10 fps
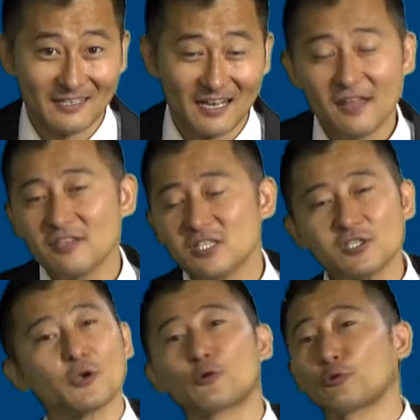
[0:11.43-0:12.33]
This is a
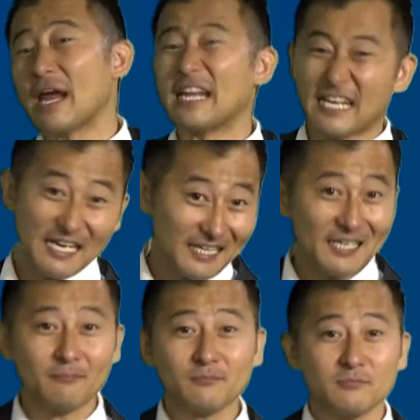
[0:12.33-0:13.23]
great
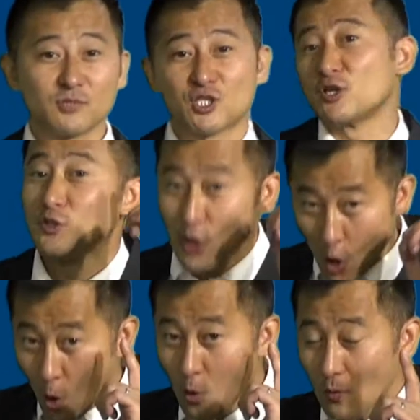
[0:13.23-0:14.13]
idiom to
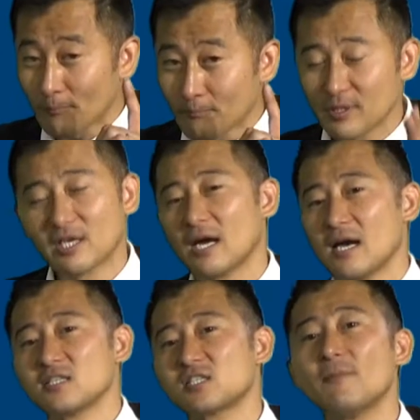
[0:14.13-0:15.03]
know
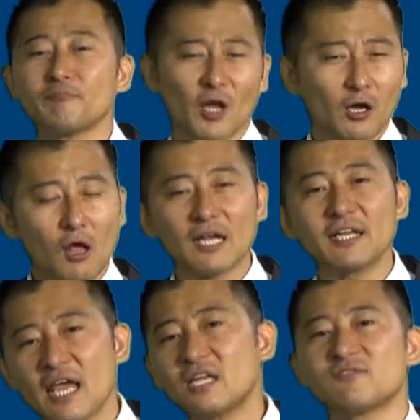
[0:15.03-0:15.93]
because a lot of
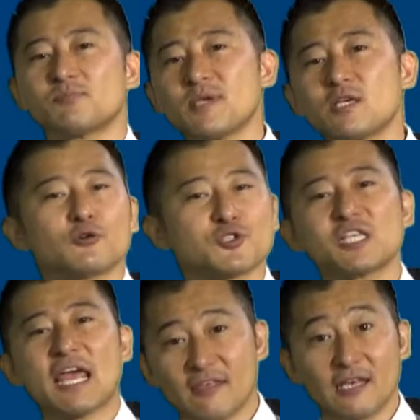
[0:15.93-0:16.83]
native speakers
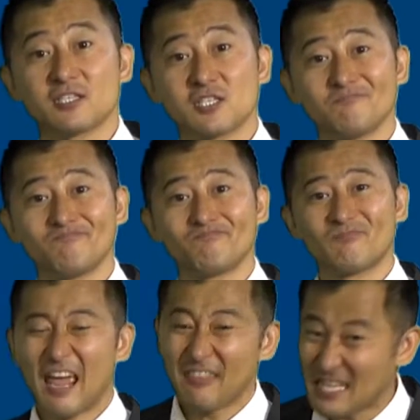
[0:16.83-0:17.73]
say this.
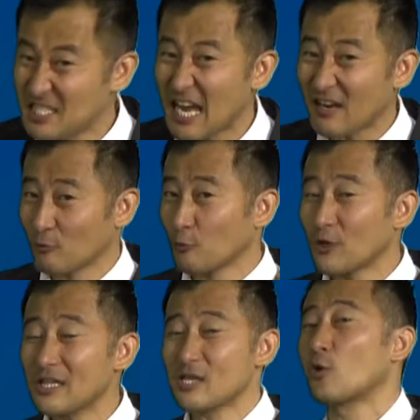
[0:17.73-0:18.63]
And they say it
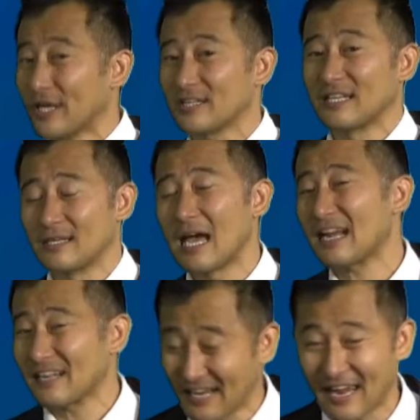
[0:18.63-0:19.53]
really quickly, at
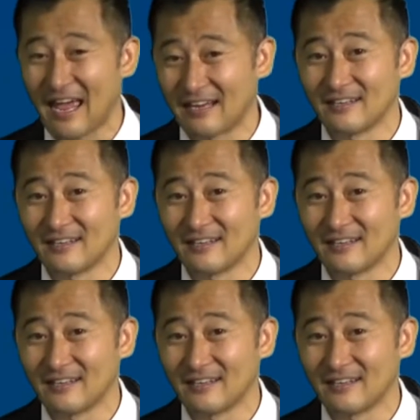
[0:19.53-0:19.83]
it again.